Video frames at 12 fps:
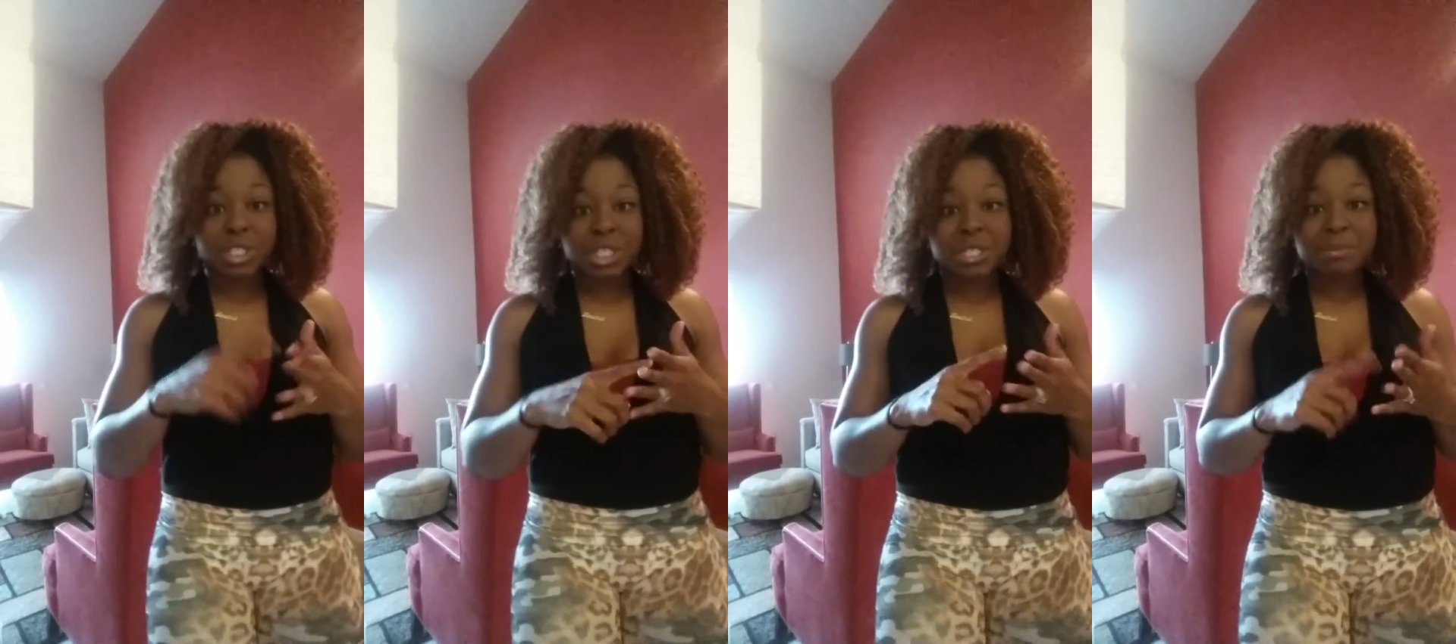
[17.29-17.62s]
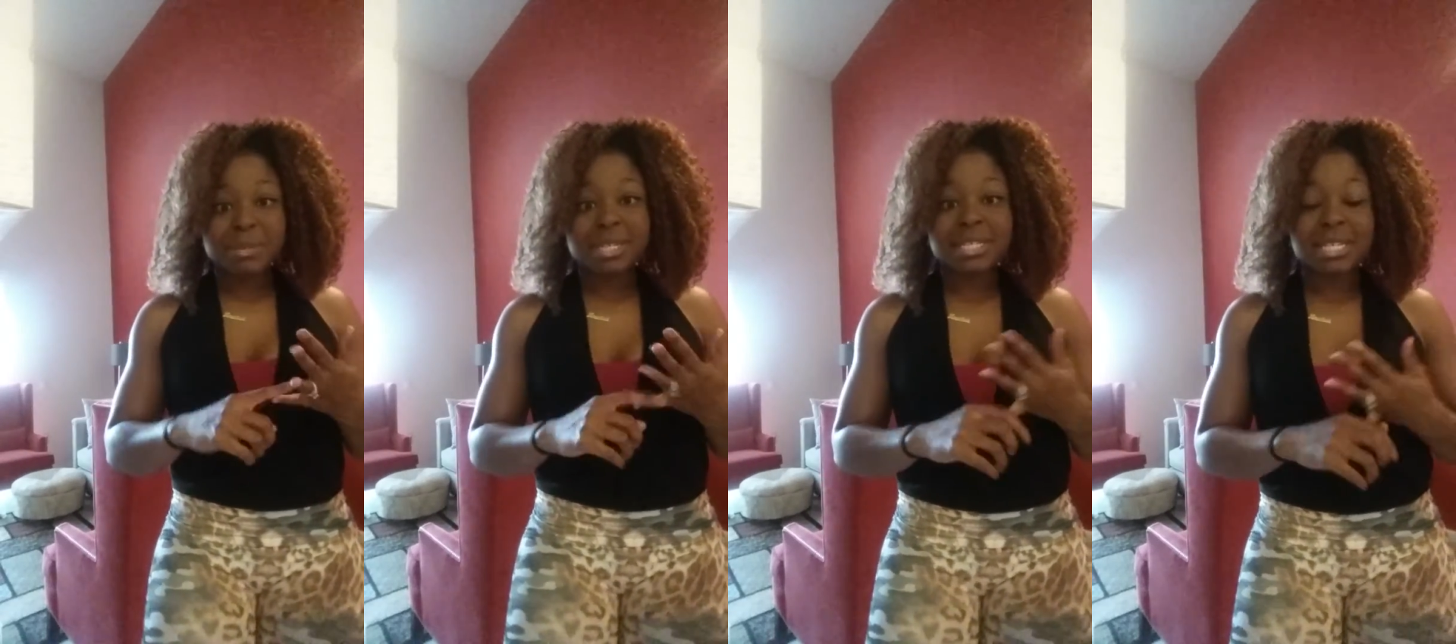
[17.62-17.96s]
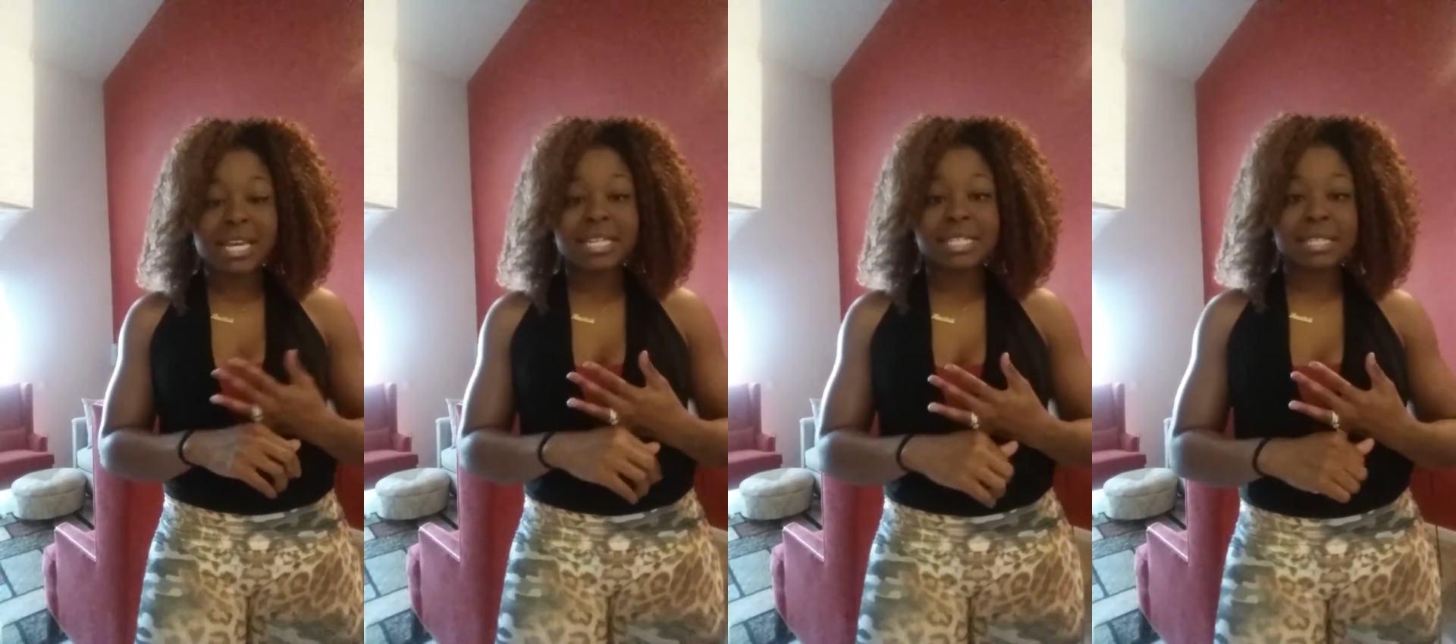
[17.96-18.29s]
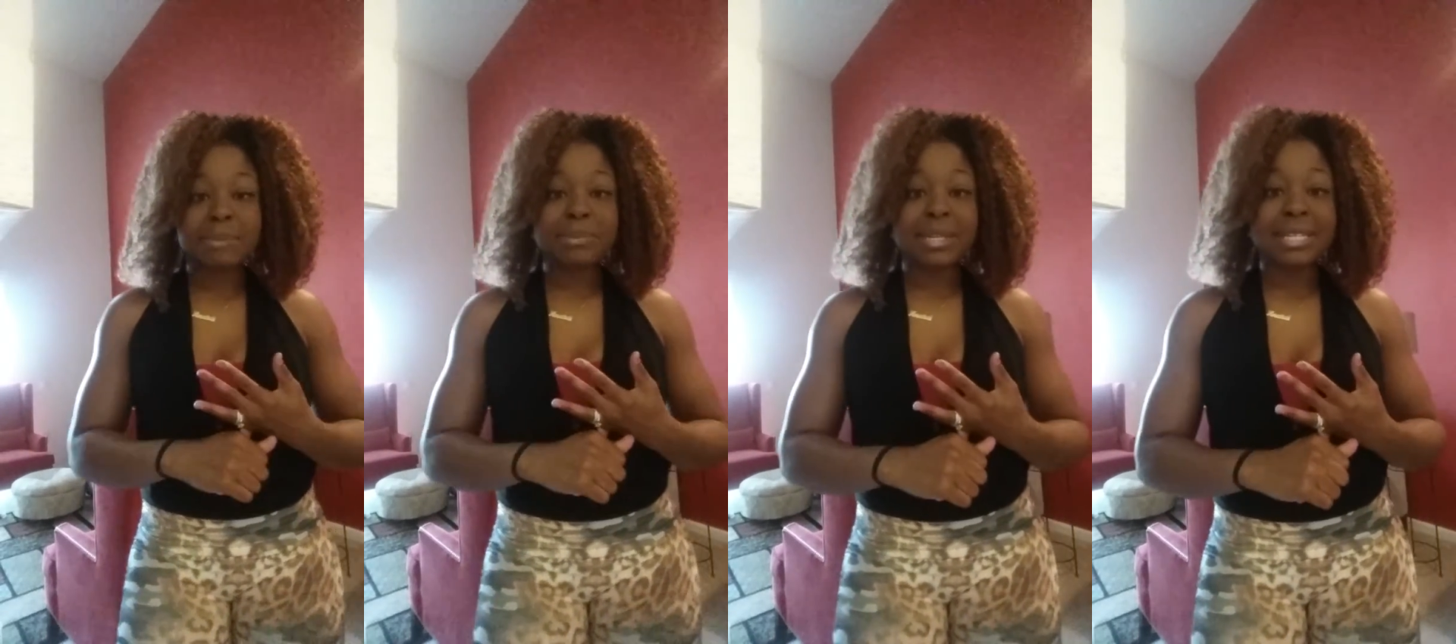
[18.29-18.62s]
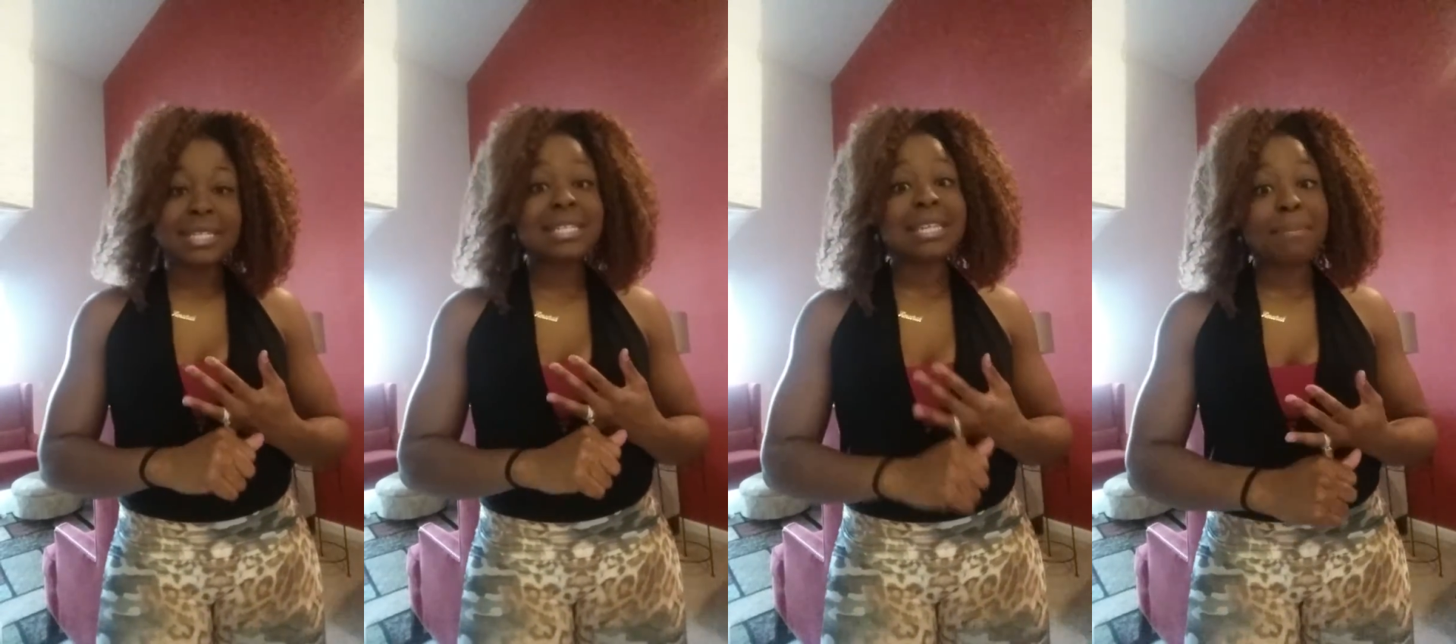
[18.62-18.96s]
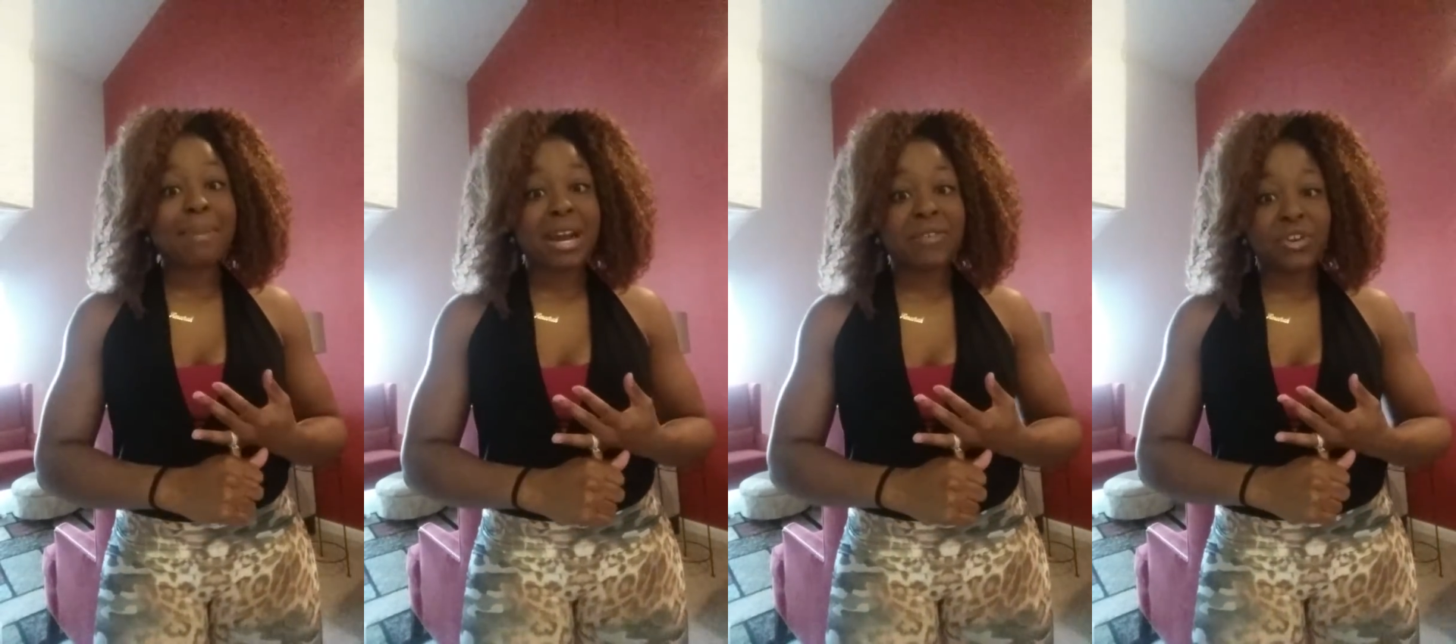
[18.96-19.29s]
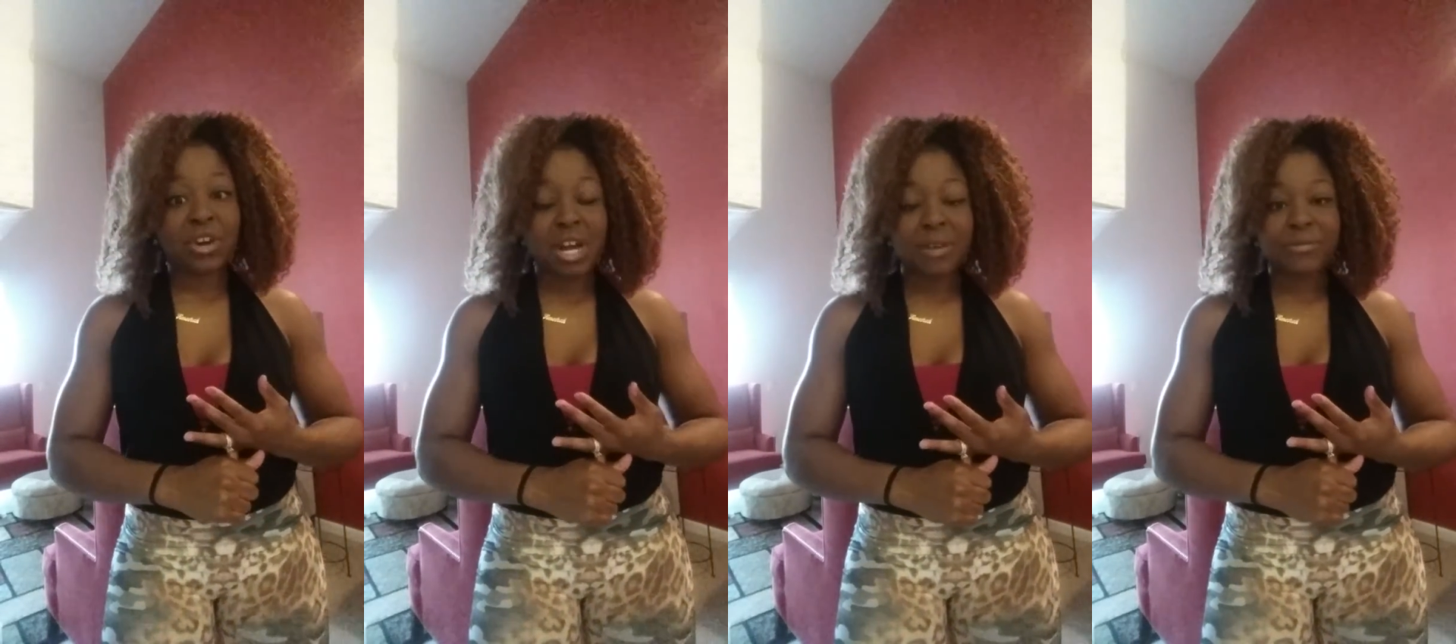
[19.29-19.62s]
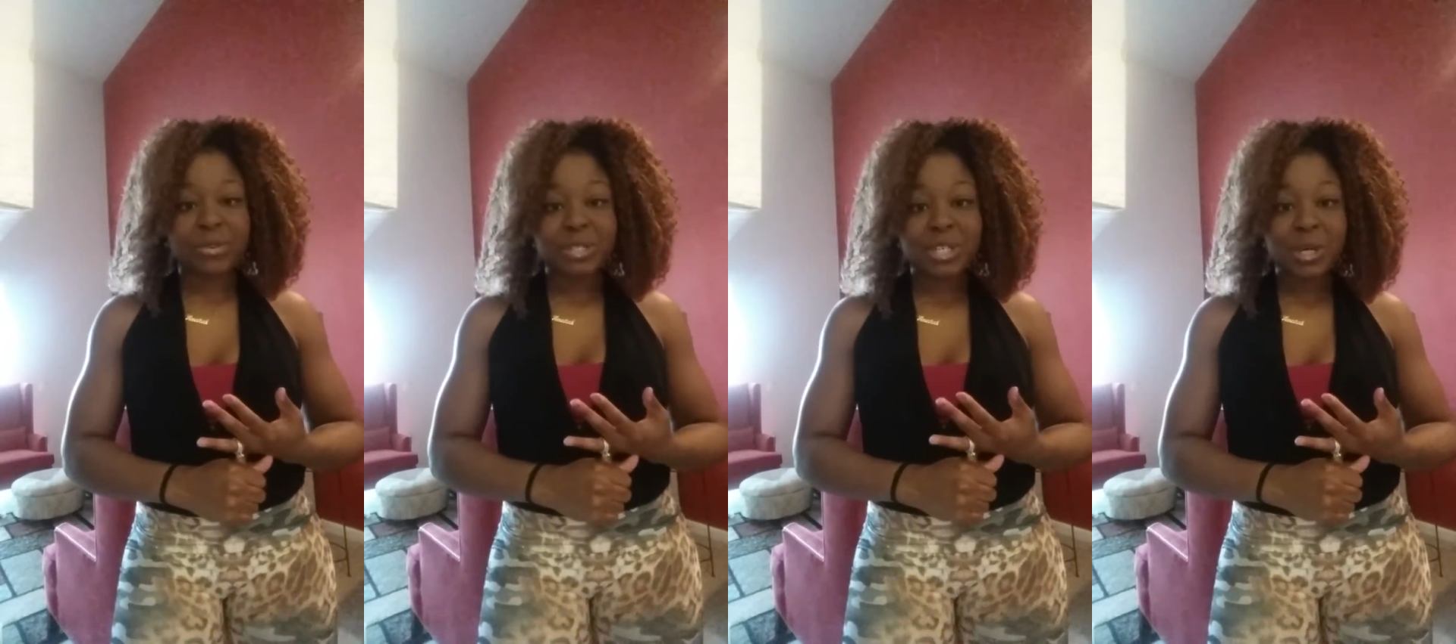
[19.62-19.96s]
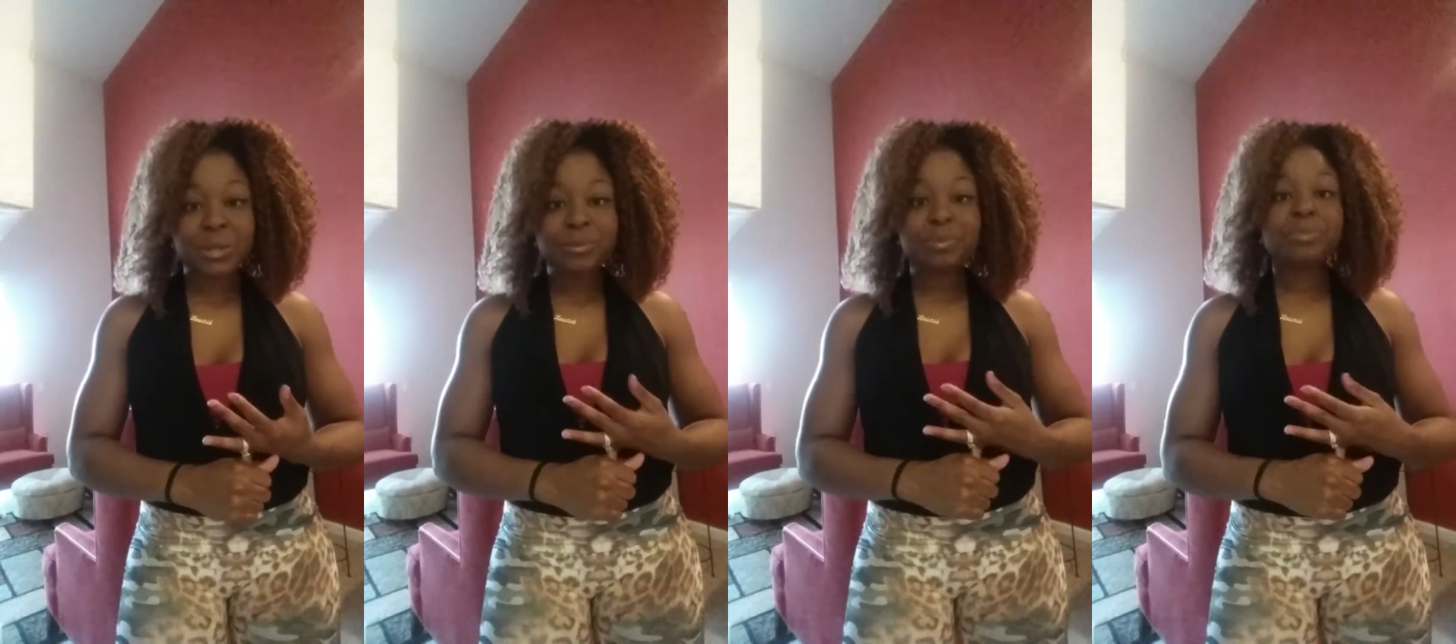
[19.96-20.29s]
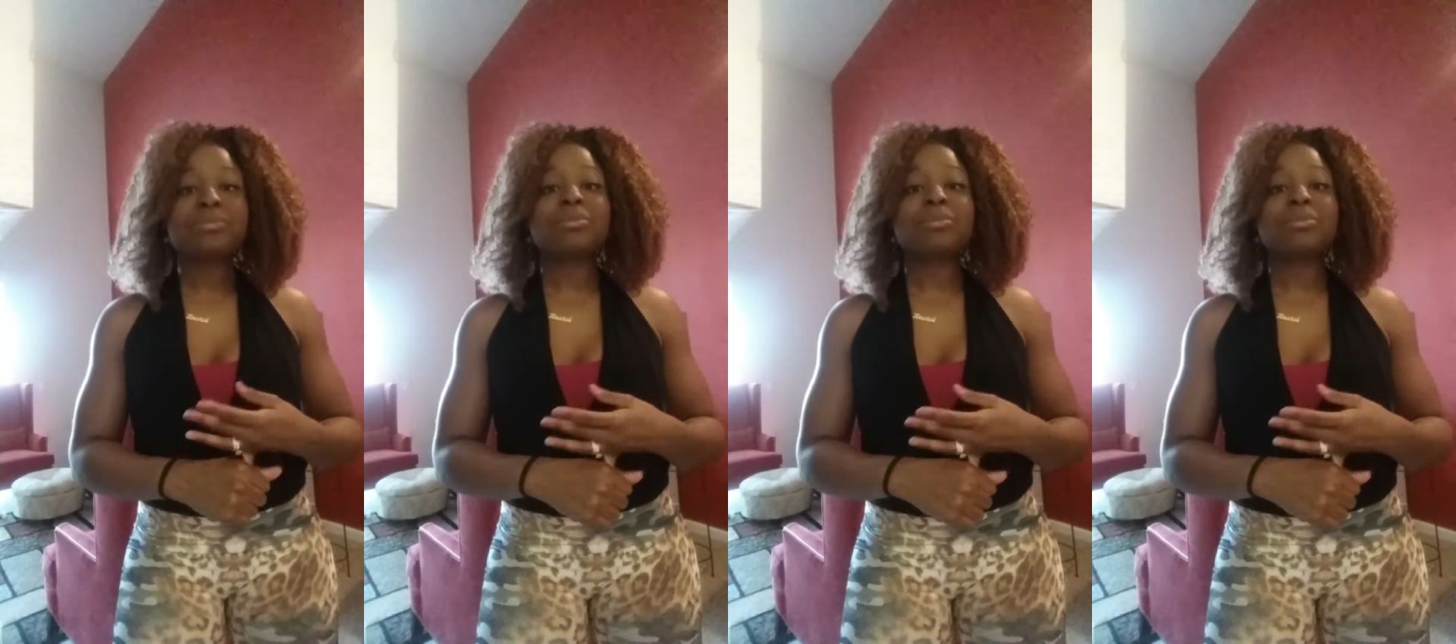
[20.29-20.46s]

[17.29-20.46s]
it's just me saying simply step out of your comfort zone